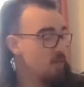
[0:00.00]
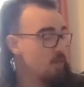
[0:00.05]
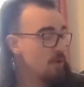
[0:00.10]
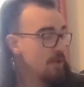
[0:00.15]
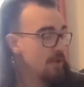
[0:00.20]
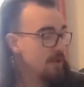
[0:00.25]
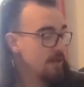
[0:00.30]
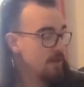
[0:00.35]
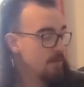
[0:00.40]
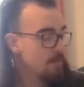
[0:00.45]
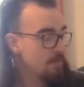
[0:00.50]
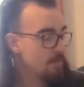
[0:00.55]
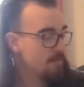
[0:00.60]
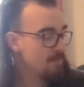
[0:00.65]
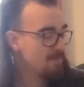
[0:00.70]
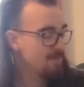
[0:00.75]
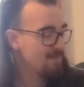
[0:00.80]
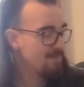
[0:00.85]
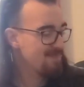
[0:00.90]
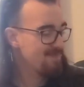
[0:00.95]
we
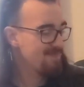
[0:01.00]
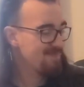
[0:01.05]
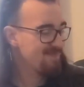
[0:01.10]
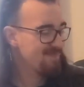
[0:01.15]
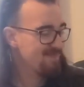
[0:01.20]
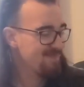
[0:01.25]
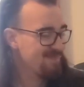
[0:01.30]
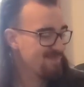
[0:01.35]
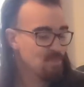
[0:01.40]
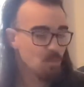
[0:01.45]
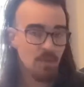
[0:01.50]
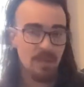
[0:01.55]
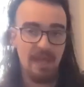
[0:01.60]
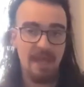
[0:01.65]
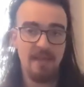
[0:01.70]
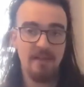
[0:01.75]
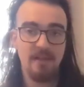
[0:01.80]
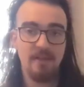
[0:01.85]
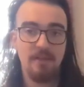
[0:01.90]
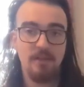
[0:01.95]

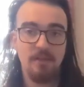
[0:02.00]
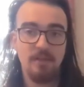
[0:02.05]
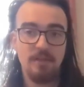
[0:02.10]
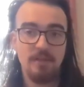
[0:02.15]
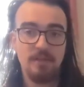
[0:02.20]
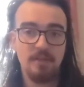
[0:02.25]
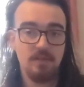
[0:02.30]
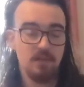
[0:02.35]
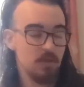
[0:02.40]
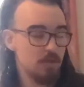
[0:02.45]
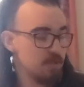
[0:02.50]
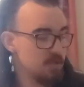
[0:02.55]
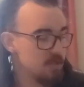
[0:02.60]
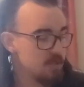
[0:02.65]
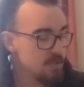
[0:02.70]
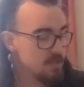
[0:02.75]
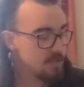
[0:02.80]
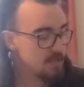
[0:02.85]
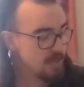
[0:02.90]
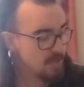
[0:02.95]
end it on
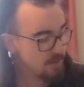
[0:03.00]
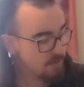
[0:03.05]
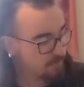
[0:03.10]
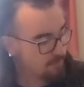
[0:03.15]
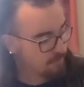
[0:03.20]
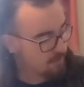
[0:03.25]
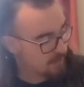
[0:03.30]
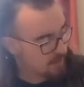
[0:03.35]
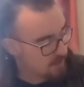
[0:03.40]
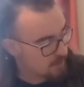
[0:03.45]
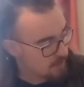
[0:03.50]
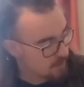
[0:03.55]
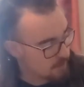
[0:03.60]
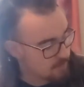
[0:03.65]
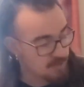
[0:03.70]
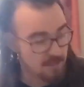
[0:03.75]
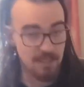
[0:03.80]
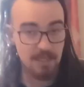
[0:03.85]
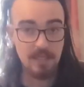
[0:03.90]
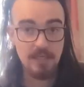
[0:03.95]
the second fret
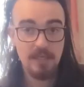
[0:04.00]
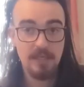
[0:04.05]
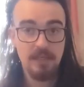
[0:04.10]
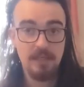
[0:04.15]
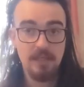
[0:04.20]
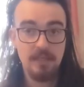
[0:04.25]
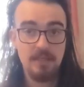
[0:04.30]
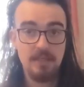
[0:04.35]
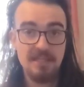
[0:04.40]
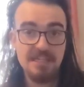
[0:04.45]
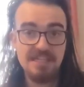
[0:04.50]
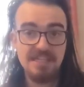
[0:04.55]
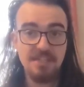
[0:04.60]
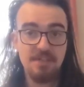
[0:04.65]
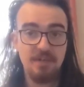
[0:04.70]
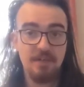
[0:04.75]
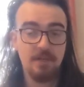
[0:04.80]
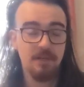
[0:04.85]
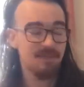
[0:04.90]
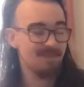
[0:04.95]
of the D
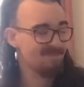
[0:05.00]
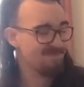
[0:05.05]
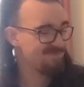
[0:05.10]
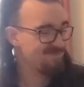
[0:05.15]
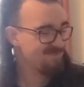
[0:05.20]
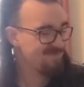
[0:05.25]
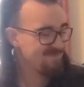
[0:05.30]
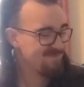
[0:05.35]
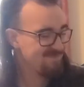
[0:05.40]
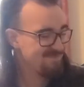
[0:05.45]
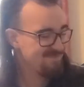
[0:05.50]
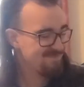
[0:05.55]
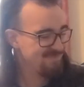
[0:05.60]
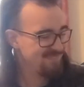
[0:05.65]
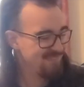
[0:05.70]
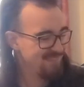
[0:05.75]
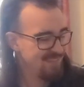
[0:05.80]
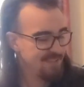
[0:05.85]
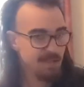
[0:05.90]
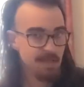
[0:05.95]
string.
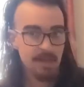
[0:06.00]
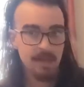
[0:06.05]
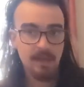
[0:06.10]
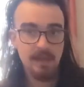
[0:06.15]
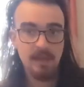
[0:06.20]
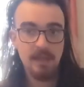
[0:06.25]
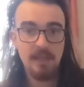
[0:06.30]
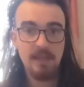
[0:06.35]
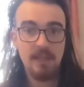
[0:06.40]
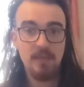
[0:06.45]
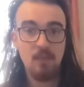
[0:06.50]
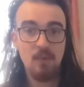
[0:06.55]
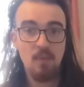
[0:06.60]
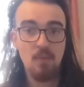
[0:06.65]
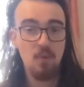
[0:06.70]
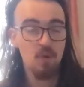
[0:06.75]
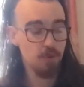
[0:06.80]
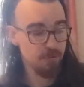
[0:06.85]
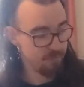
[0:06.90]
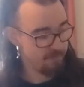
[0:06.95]
Then we
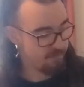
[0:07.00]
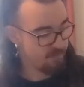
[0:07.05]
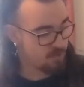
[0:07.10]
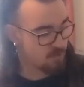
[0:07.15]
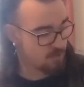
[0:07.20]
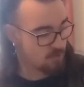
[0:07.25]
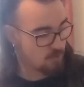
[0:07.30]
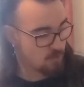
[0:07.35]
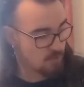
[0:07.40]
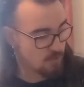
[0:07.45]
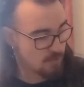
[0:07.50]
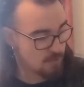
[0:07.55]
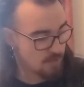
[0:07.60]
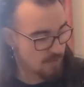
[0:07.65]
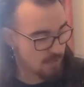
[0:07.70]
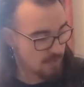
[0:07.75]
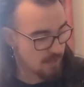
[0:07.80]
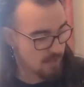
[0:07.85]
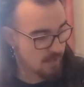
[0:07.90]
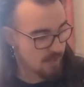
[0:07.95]
move to
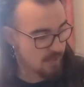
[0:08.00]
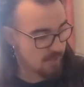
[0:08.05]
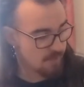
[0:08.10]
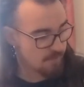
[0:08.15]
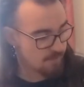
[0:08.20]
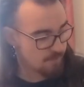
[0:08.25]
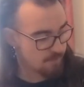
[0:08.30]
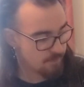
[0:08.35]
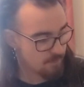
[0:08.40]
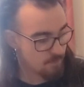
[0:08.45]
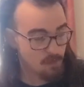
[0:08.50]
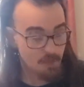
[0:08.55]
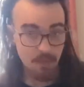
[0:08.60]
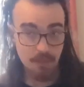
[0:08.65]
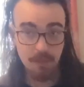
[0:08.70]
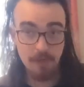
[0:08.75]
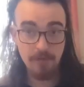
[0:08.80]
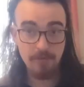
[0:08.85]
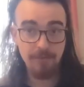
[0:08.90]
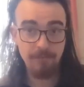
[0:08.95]
the
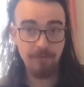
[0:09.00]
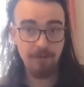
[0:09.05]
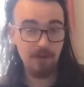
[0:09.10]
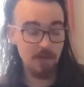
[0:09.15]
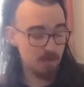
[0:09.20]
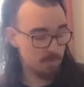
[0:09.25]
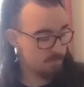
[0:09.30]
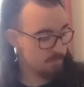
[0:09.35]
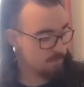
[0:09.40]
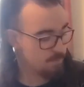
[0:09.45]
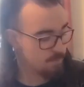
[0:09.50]
third fret,